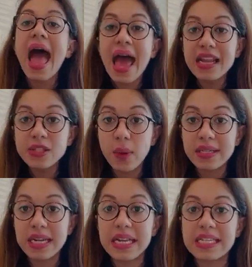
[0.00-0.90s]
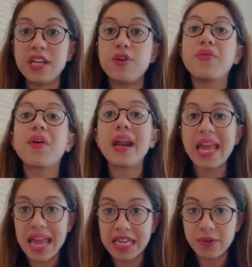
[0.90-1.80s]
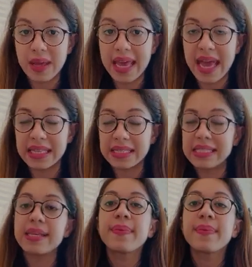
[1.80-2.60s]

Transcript: and it's going to continue for 8 weekends.